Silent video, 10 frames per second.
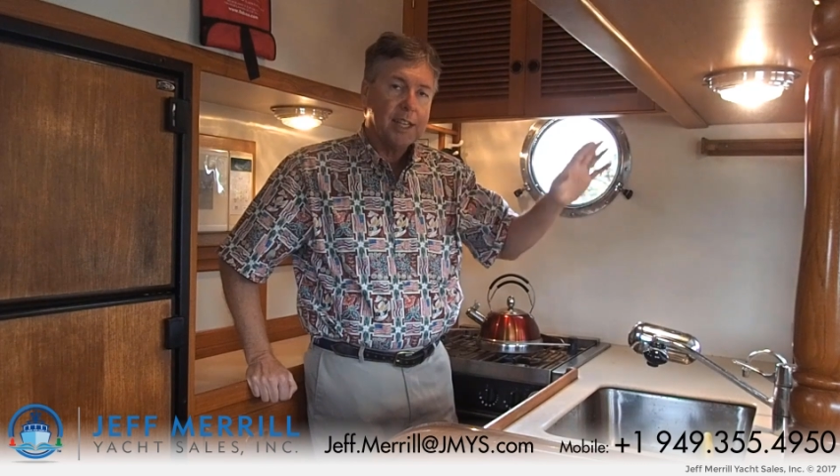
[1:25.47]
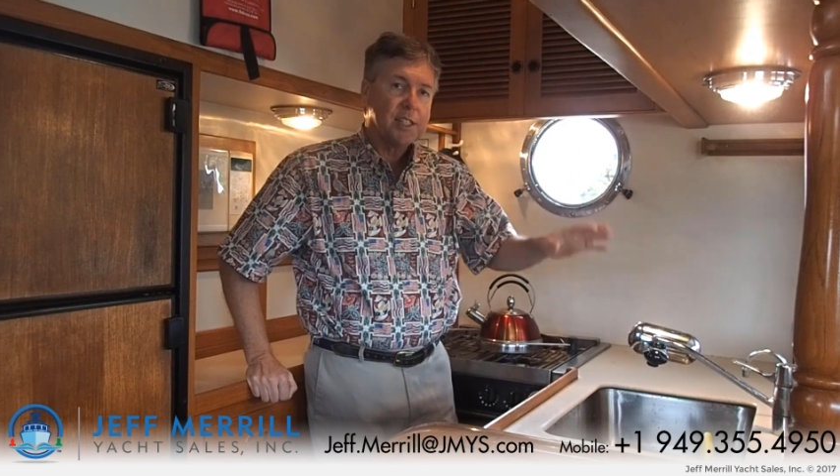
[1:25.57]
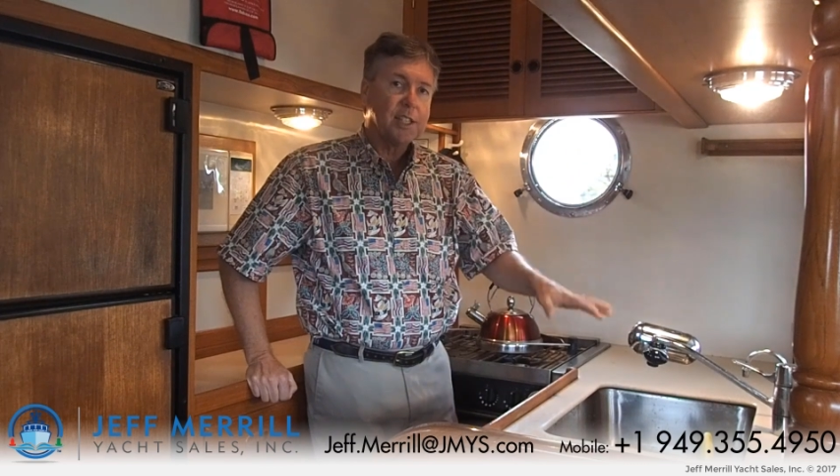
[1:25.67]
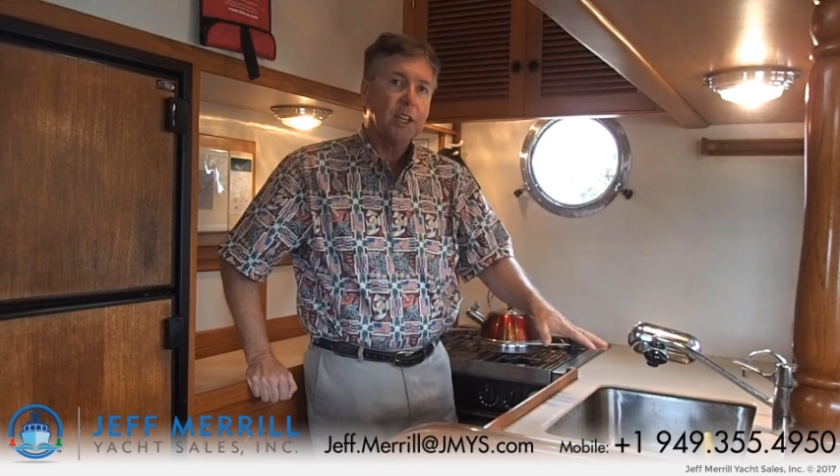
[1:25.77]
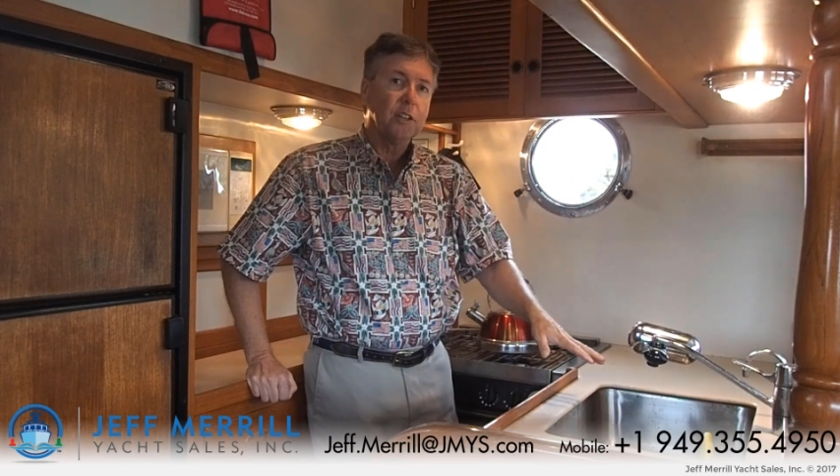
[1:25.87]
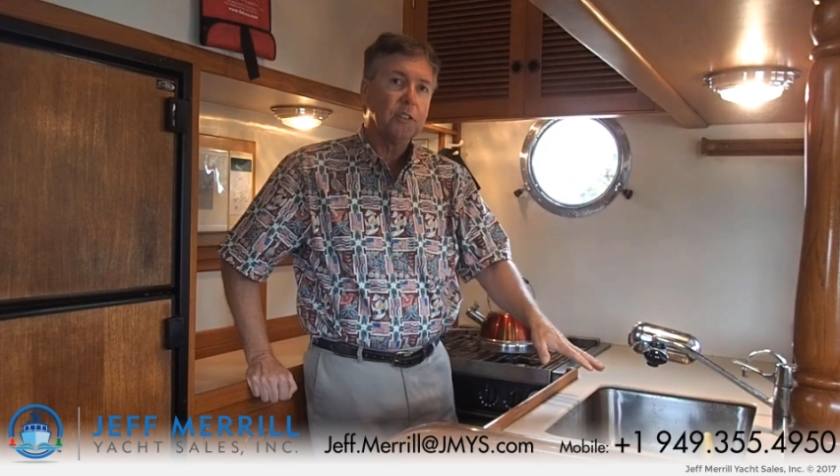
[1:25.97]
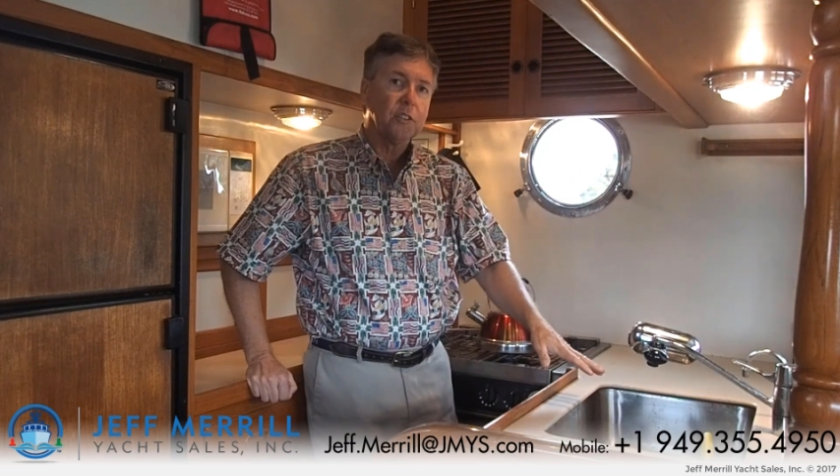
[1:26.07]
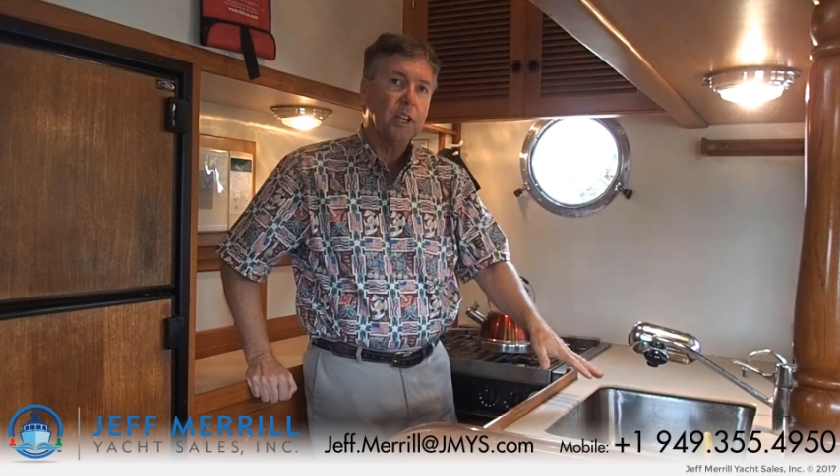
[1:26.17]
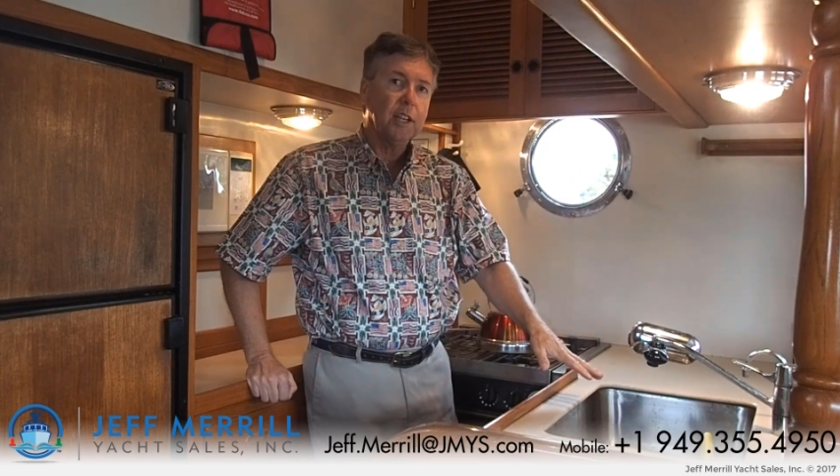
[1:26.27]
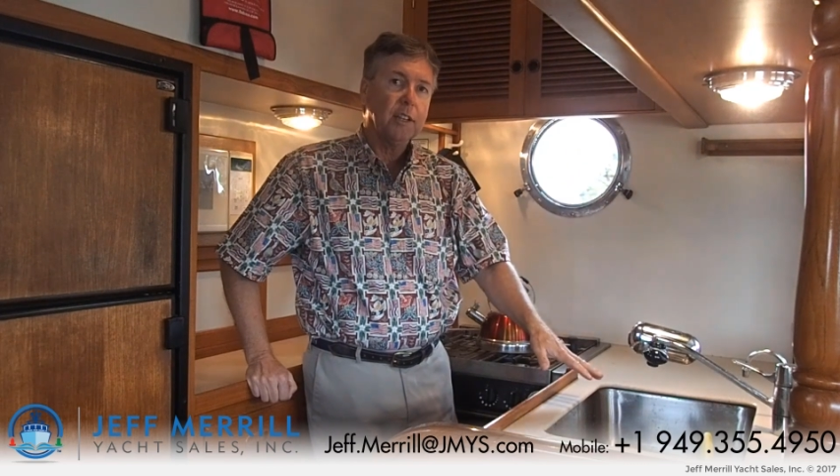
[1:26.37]
a single
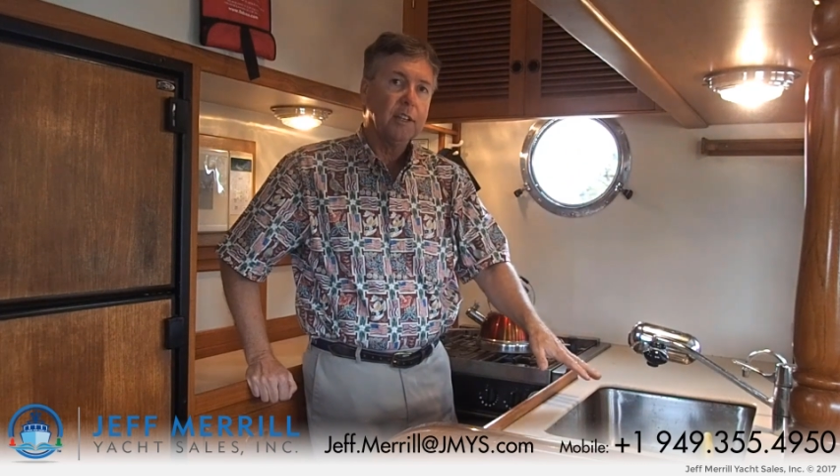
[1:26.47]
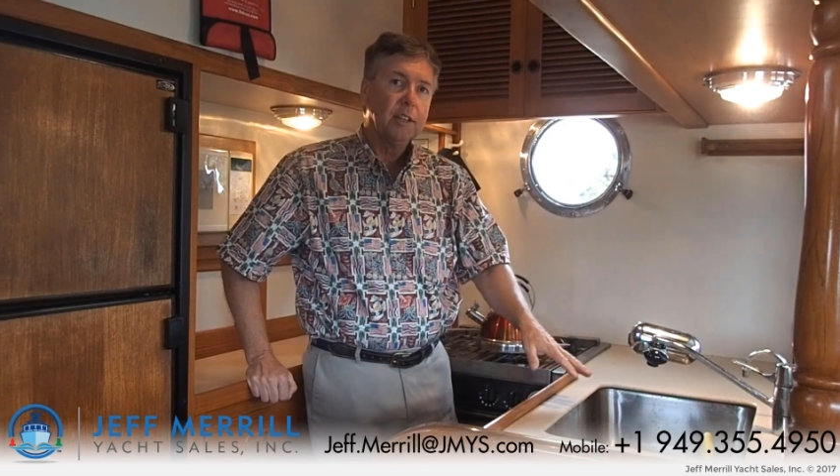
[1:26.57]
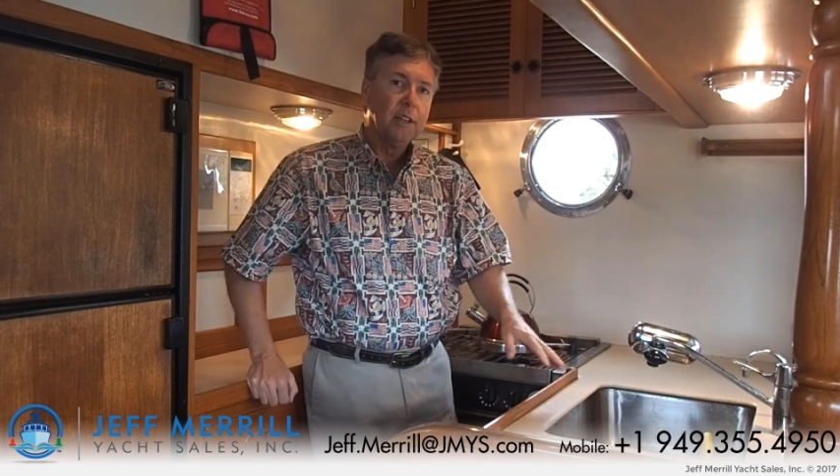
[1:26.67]
sink,